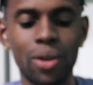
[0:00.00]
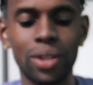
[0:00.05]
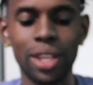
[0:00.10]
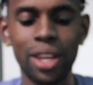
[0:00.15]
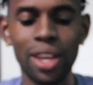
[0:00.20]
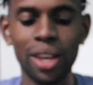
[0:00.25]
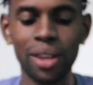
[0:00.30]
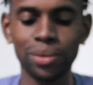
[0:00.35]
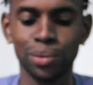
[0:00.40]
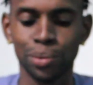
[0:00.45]

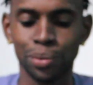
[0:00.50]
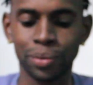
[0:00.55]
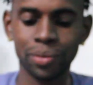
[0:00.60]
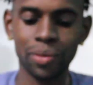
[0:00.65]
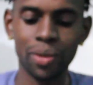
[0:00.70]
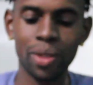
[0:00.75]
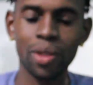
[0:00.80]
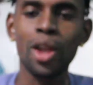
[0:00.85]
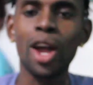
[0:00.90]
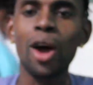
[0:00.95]
Okay.
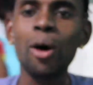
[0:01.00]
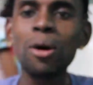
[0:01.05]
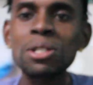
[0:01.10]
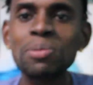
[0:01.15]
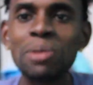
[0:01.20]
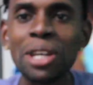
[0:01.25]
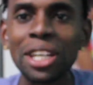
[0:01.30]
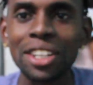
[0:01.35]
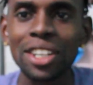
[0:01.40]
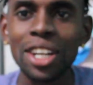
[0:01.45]
I was
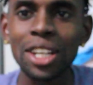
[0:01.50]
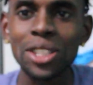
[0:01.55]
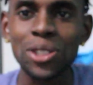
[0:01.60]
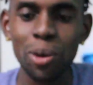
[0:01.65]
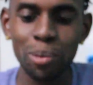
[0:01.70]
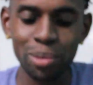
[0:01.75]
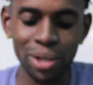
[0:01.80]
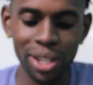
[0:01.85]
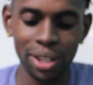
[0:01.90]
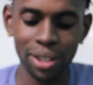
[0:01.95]
making a
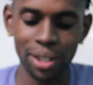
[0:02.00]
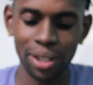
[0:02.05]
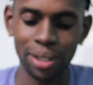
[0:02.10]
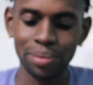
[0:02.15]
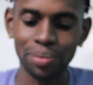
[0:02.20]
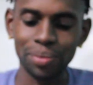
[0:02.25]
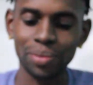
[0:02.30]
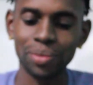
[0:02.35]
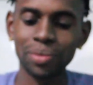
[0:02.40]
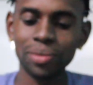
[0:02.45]
thumbnail. You
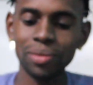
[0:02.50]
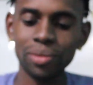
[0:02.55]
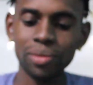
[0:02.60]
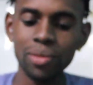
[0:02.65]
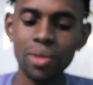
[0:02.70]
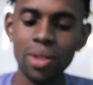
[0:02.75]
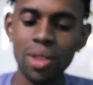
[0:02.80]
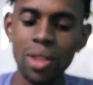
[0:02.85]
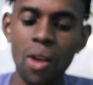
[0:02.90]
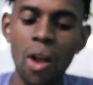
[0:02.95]

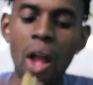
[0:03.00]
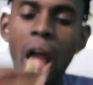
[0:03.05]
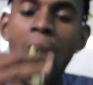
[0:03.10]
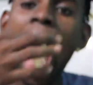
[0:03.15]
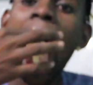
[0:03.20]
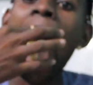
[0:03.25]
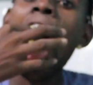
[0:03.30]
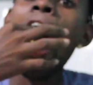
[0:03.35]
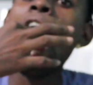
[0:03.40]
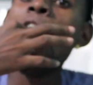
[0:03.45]

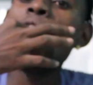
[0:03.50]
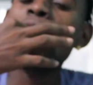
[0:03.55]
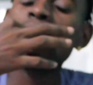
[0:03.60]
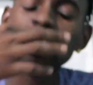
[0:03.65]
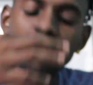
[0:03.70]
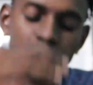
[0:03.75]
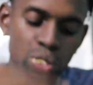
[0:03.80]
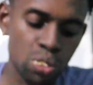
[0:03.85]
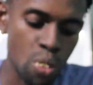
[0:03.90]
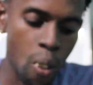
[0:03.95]
only
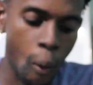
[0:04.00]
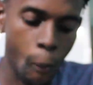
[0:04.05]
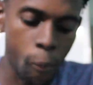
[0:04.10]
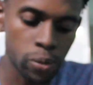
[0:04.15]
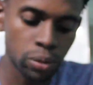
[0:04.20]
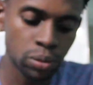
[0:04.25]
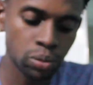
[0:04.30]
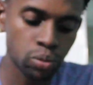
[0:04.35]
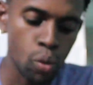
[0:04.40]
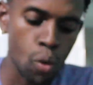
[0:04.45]
need something,
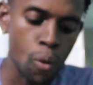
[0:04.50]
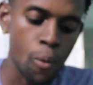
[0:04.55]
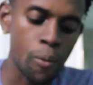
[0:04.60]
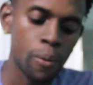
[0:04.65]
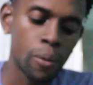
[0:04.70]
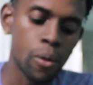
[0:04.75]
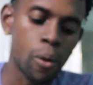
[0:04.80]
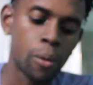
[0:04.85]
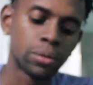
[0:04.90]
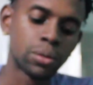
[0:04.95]
get some
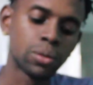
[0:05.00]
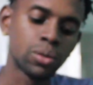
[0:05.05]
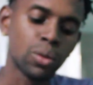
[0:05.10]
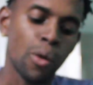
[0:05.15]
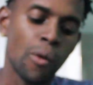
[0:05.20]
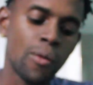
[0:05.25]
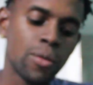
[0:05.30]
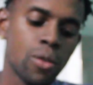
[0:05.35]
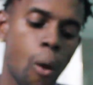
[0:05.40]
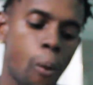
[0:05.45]
cranberry
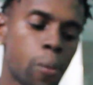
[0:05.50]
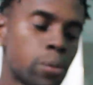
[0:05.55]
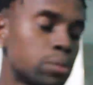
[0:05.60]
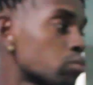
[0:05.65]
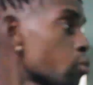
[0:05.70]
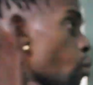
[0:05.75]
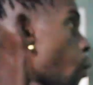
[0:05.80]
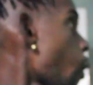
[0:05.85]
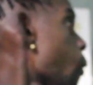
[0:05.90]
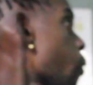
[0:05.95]

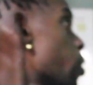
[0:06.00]
juice.